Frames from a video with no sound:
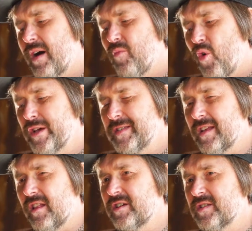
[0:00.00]
and, what is
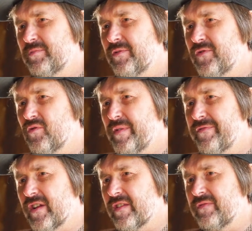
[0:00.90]
it like to perform in
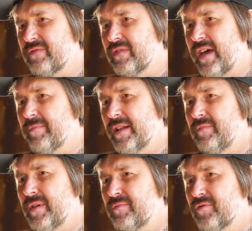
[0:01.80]
front of that many
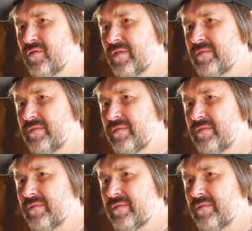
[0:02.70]
people?